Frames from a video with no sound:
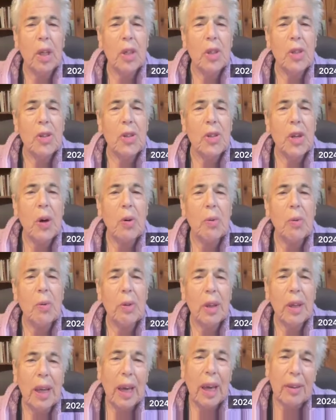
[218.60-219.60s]
So
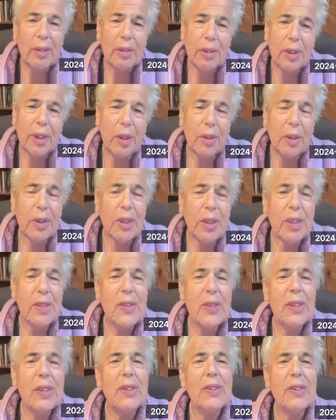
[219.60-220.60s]
yeah, so it's
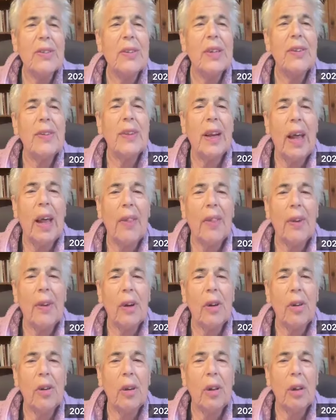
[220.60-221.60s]
easy to see that
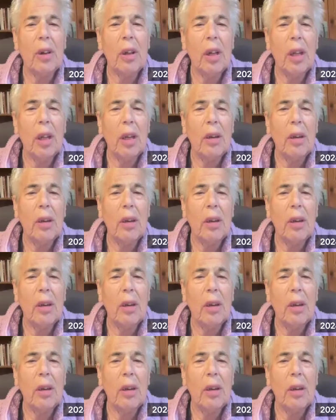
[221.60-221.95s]
ethical